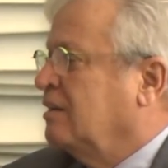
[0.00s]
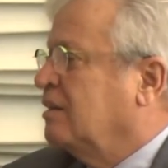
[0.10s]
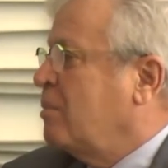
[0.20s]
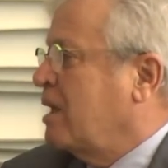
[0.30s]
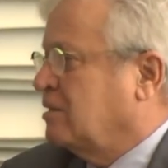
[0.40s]

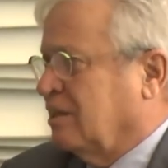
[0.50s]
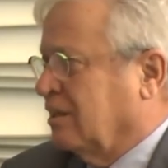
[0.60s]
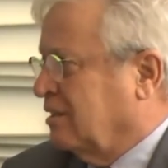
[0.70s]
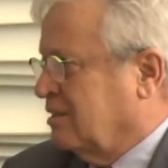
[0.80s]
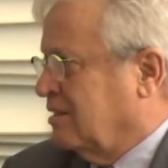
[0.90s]
in the
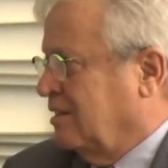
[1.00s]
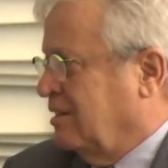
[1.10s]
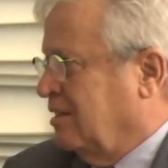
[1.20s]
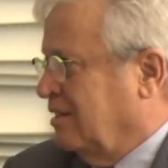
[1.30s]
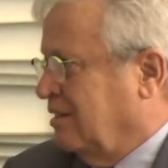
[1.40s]
basics
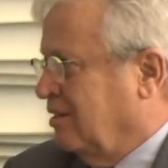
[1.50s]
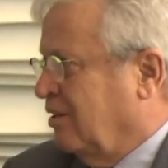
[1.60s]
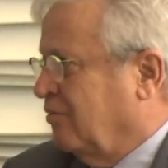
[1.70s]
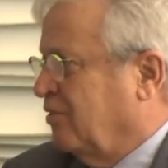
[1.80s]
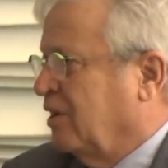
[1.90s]

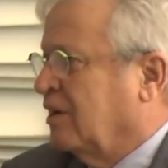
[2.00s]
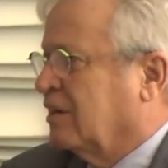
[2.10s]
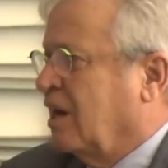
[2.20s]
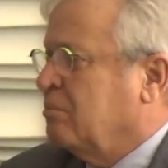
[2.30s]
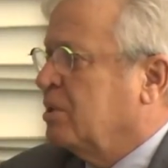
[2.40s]
of
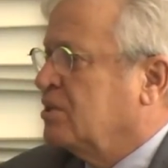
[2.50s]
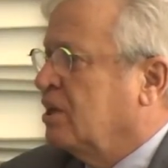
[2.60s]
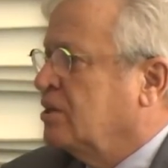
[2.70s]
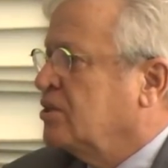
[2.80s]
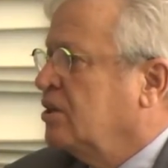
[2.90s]
climate
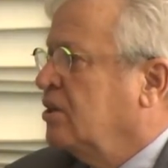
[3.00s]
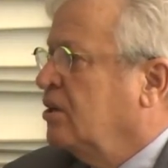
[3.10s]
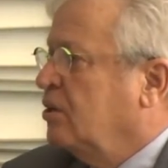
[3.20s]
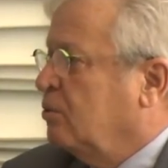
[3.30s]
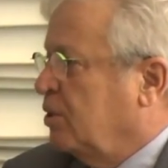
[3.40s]
change,
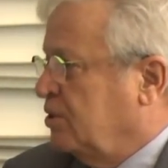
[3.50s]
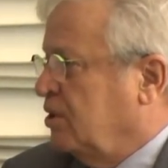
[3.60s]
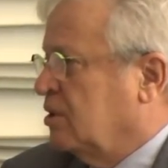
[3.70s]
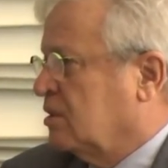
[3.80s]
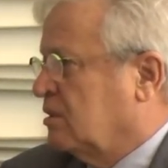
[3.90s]

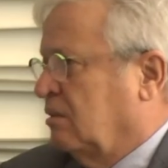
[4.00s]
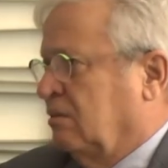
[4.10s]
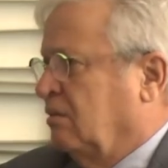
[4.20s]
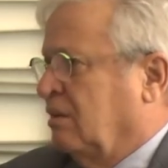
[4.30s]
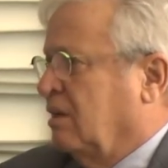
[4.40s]
which is
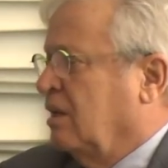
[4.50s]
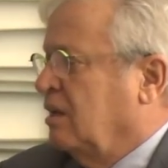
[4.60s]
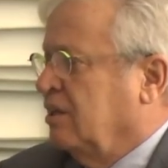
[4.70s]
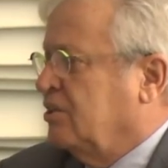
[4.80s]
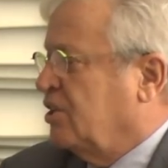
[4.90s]

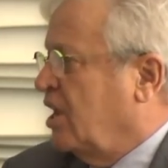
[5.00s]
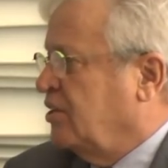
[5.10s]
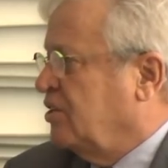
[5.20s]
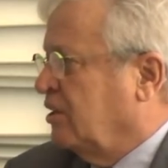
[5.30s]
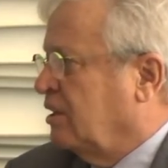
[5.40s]
really
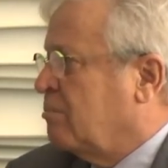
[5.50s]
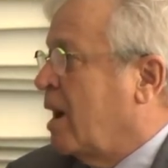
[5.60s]
changing